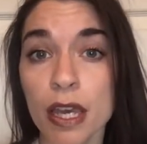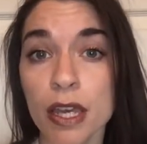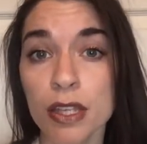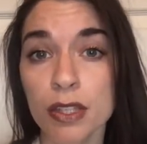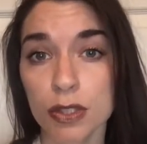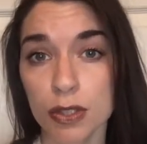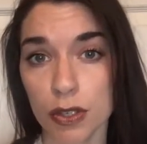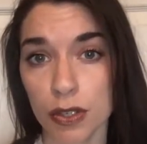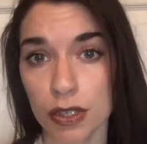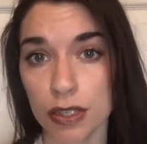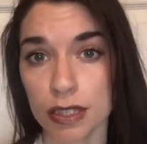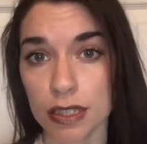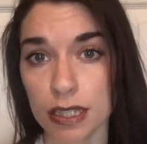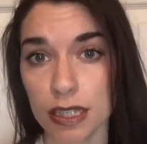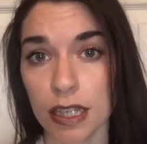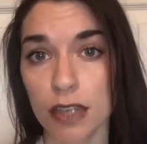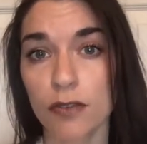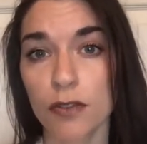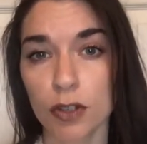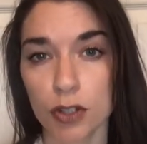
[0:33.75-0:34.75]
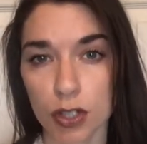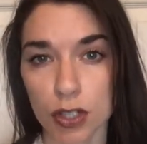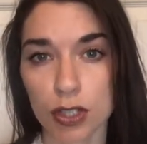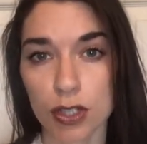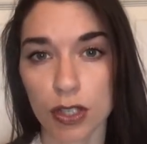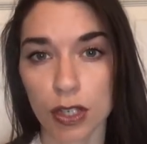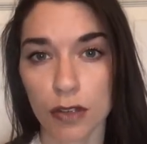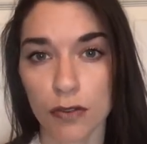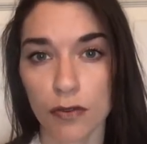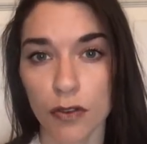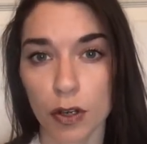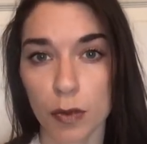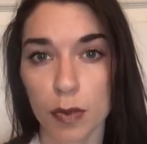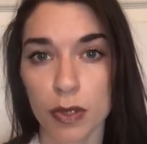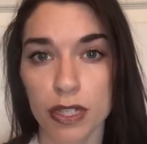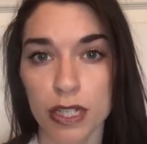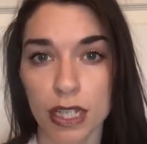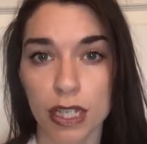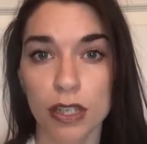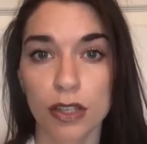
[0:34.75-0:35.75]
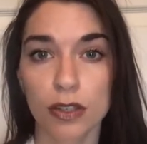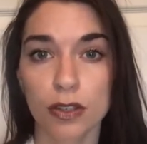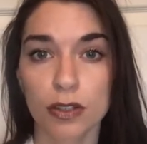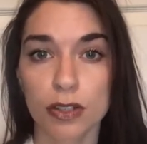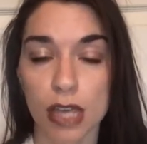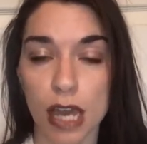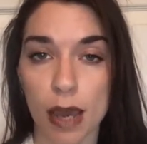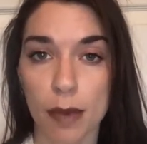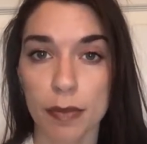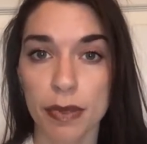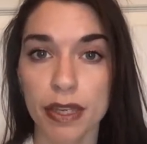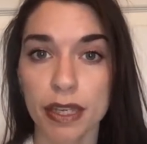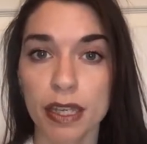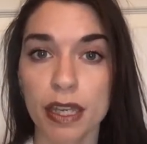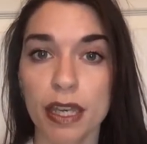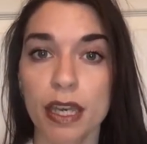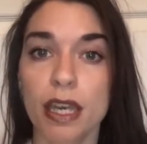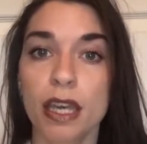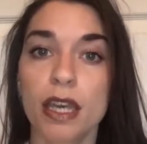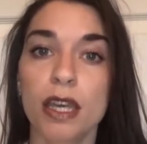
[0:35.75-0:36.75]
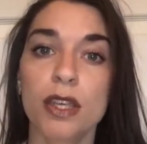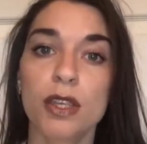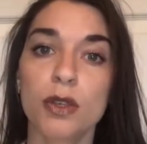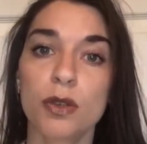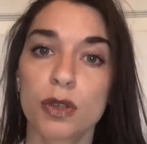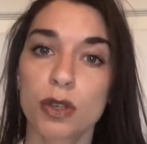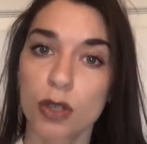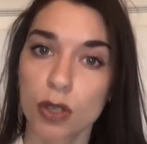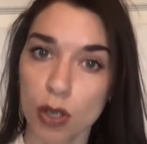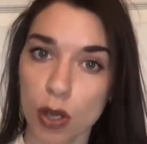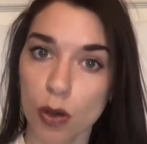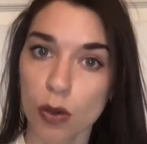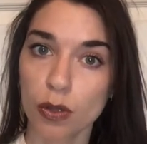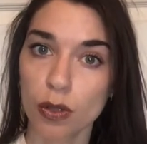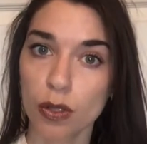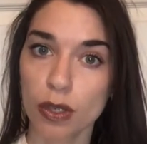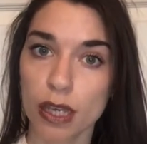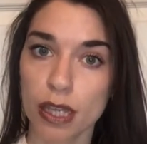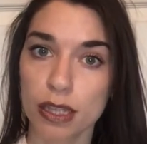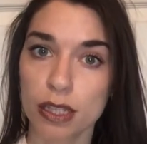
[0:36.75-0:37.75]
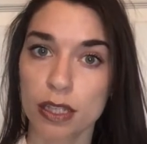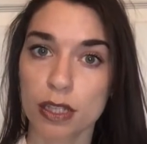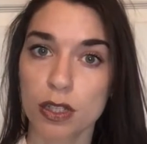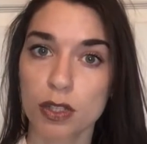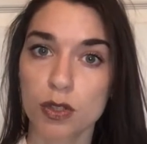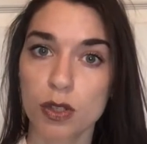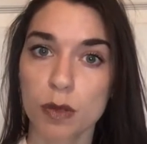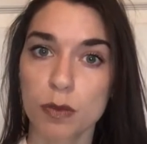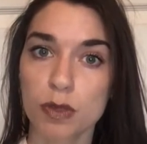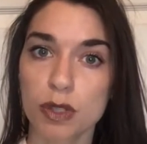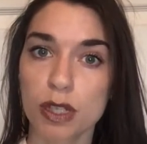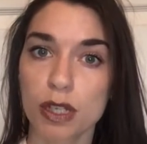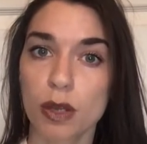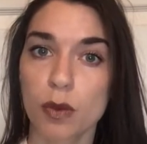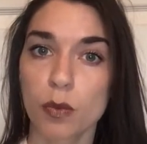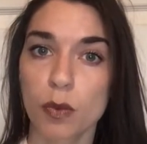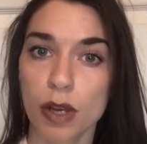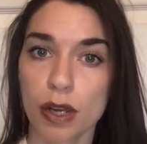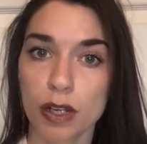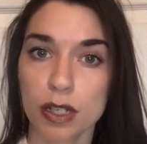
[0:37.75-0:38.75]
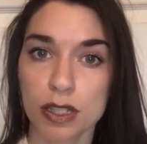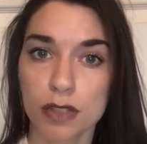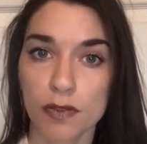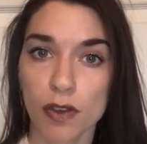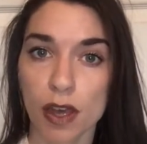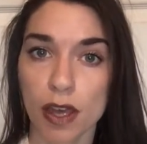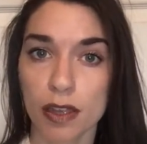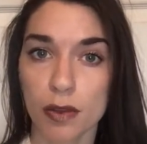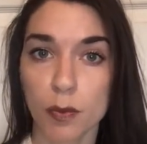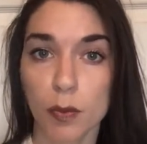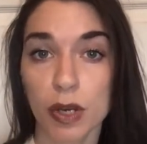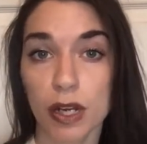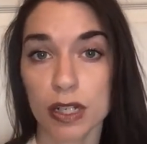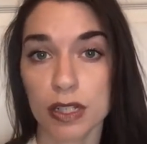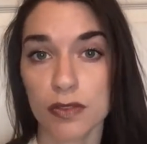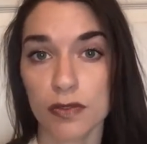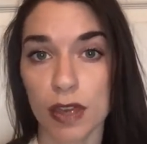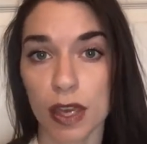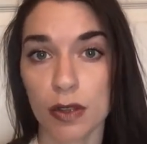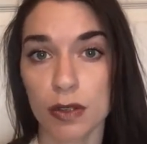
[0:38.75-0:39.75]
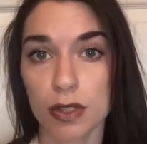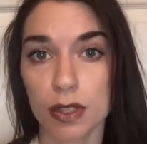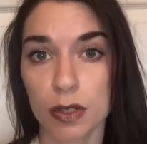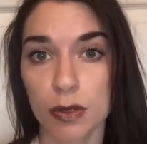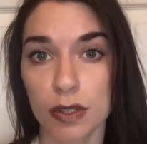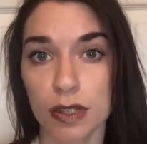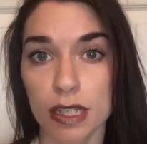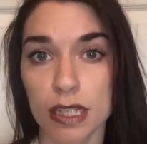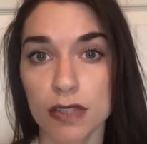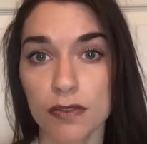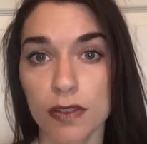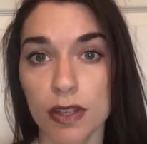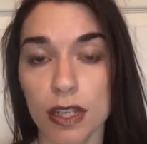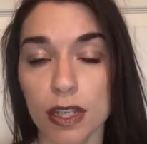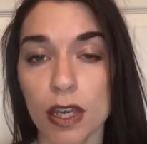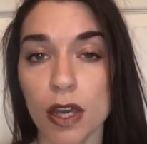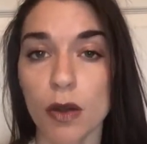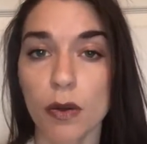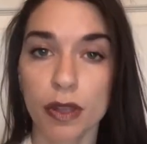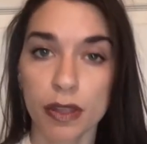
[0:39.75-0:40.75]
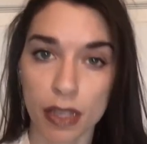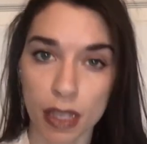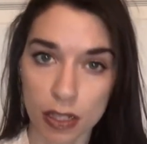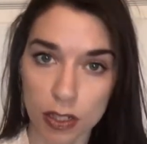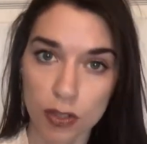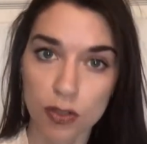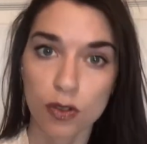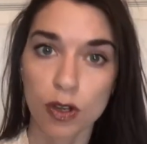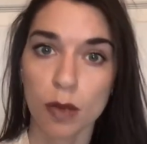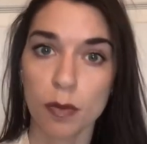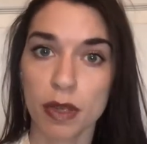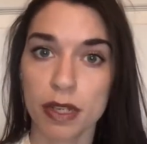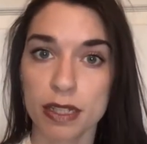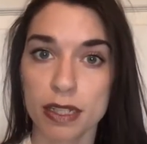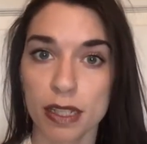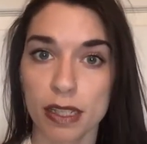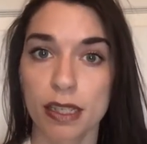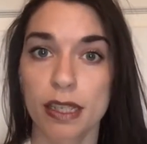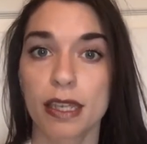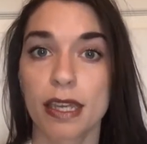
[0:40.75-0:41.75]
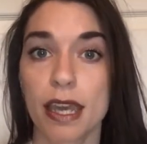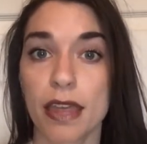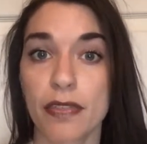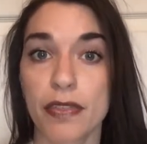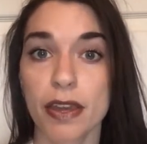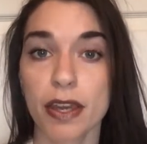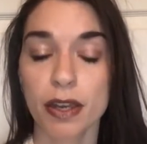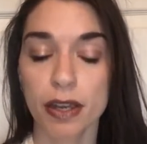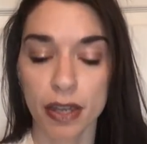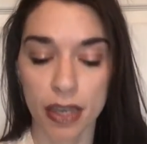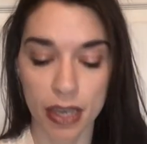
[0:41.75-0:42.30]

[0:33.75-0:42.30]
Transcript: So you can see if you're just looking for a particular topic, you can go and look at the description and where it's found to in this video, and then scrub until you get there.